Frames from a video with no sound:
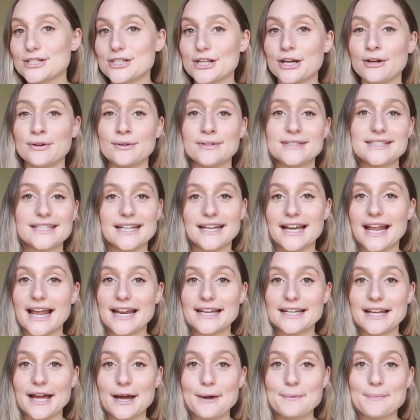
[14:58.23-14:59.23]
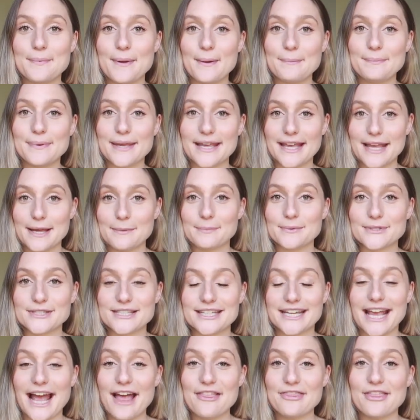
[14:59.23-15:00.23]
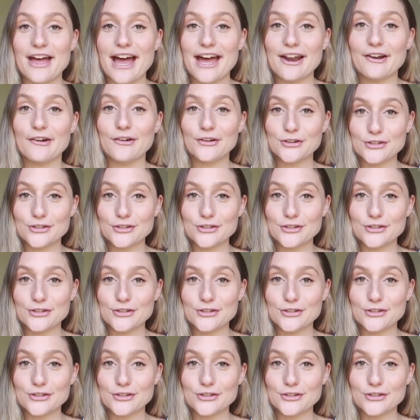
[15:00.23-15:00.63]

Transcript: so it didn't end up being able to get that